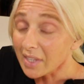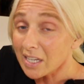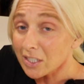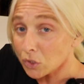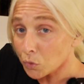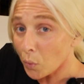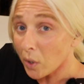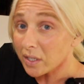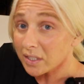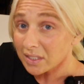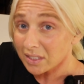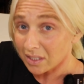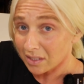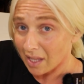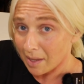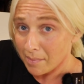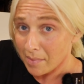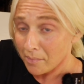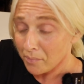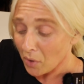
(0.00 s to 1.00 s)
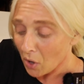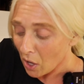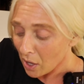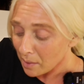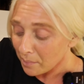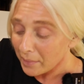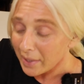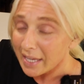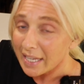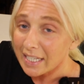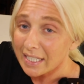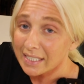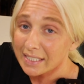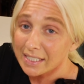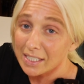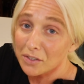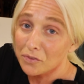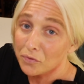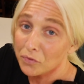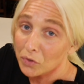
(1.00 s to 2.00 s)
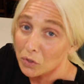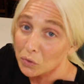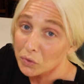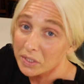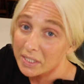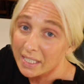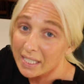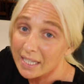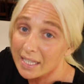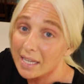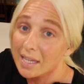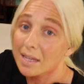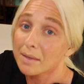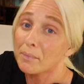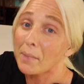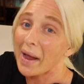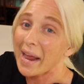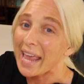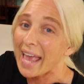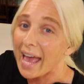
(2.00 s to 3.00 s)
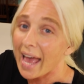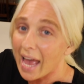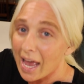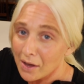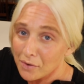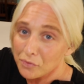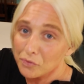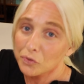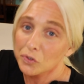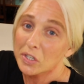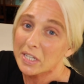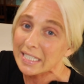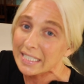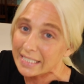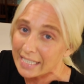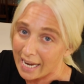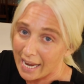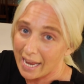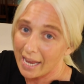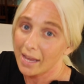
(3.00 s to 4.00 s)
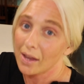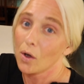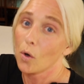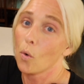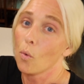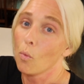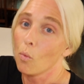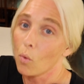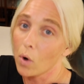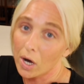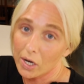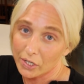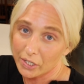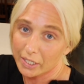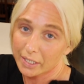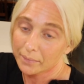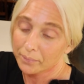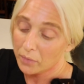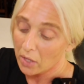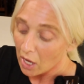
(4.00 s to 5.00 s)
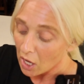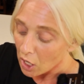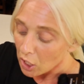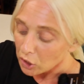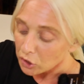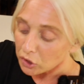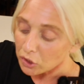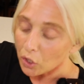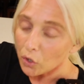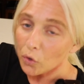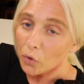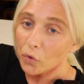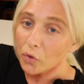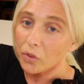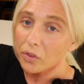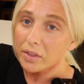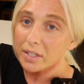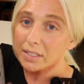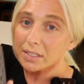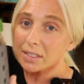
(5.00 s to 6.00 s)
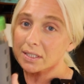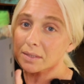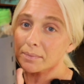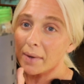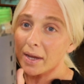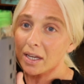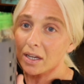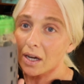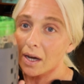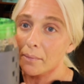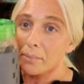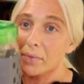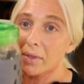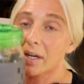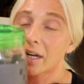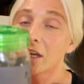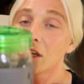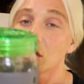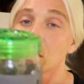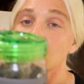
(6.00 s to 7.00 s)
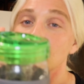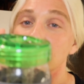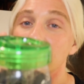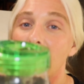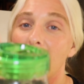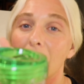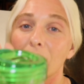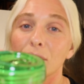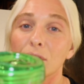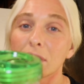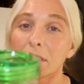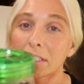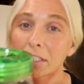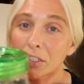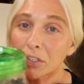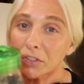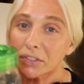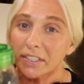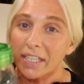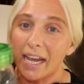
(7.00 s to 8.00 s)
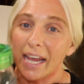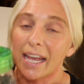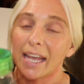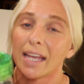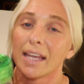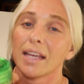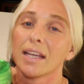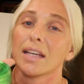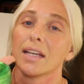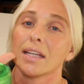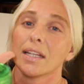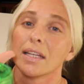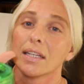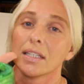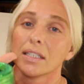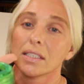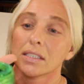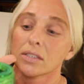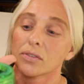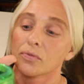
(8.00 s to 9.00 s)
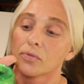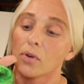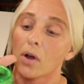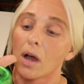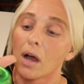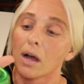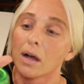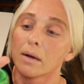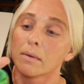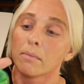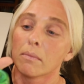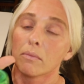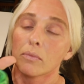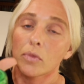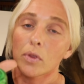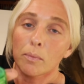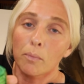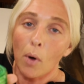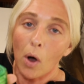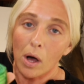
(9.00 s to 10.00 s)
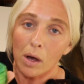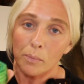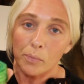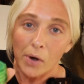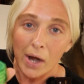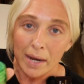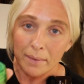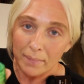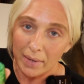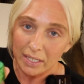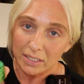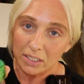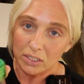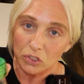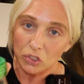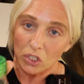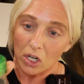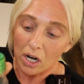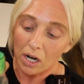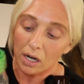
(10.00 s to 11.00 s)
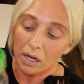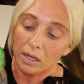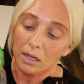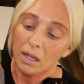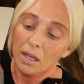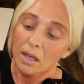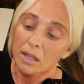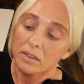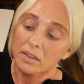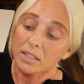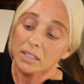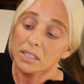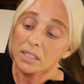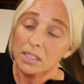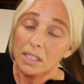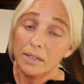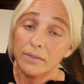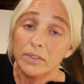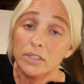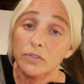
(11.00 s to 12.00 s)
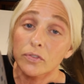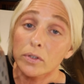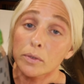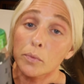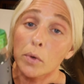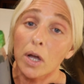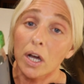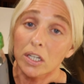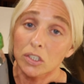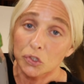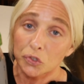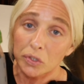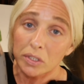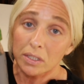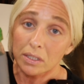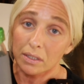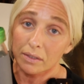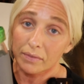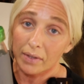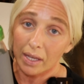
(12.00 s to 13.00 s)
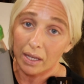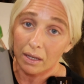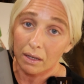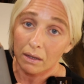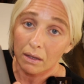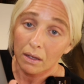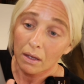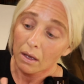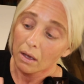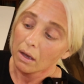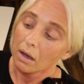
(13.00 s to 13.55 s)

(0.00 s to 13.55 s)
as well as the lemon balm is infusing it in my everyday water. So this is my cup that I use every single day. It is from the Ball brand mason jar. The sleeve is from Country Living